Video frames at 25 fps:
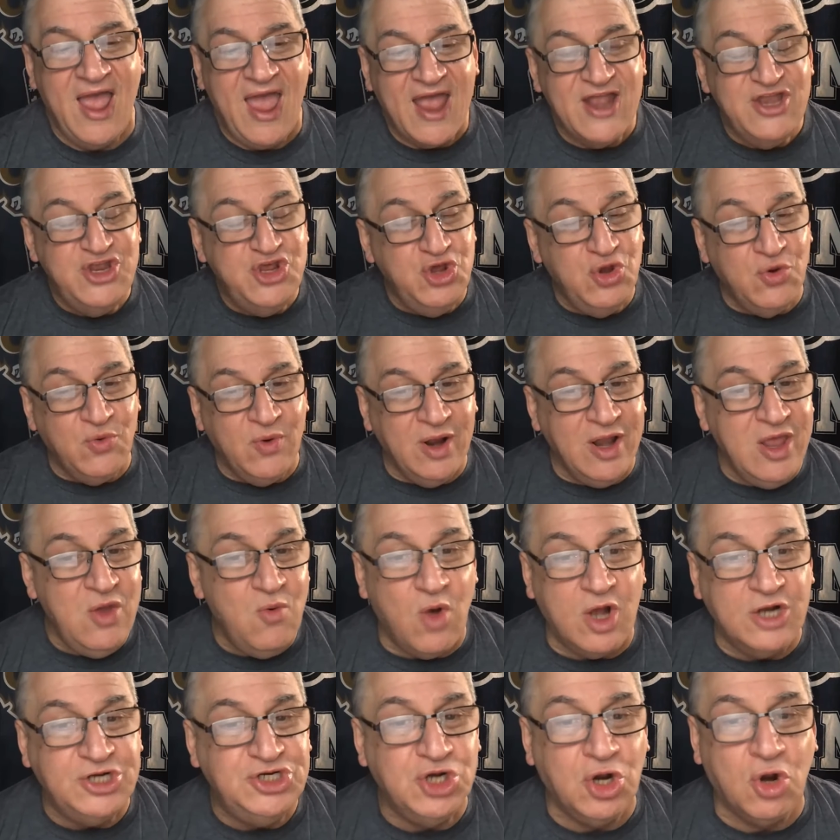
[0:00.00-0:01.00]
And do you really
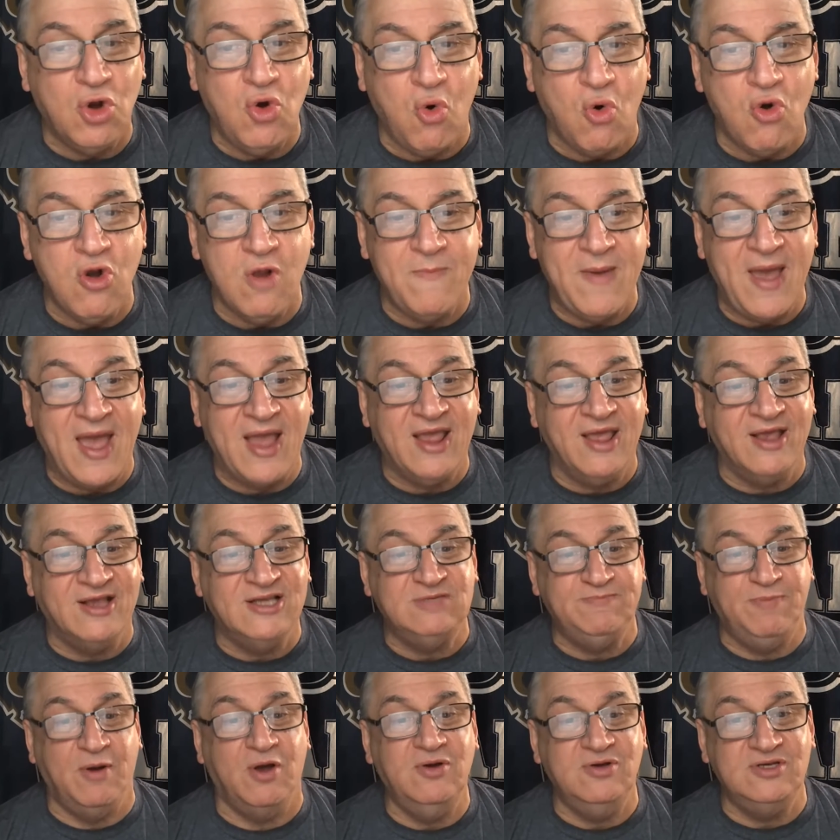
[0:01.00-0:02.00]
want your quarterback
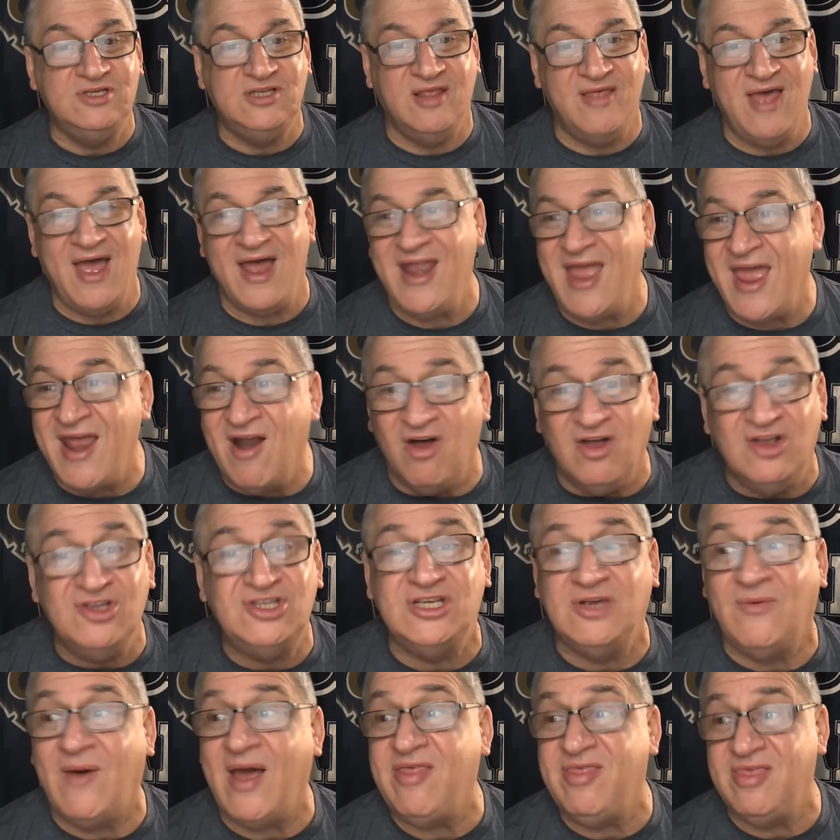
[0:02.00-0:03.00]
exposed to that? And
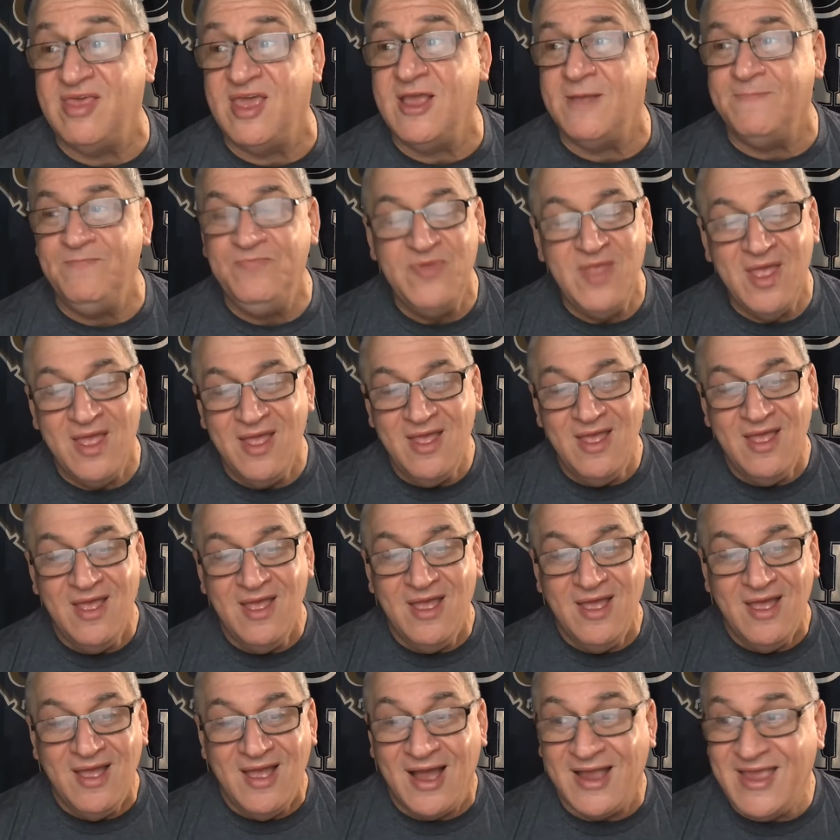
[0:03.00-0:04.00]
also, I think,
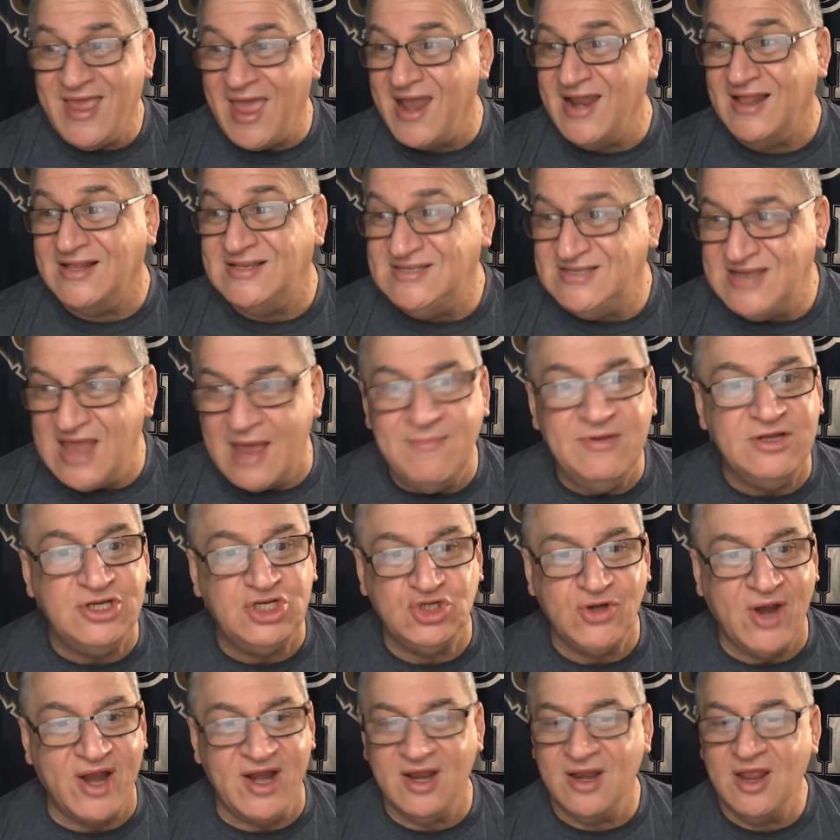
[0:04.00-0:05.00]
again, it's
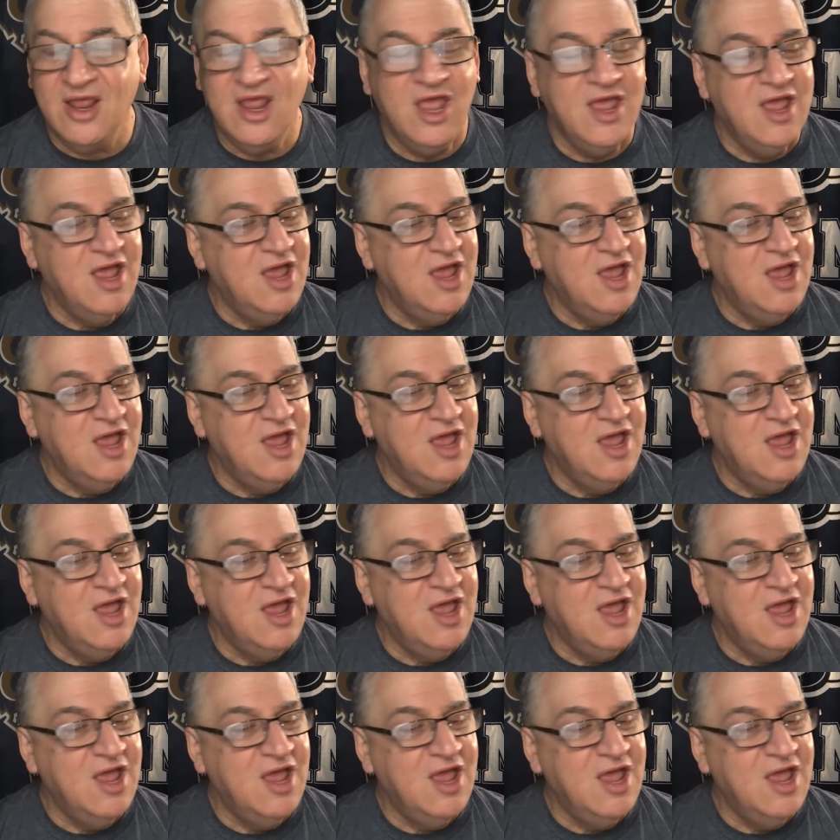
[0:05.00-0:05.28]
demonstrated.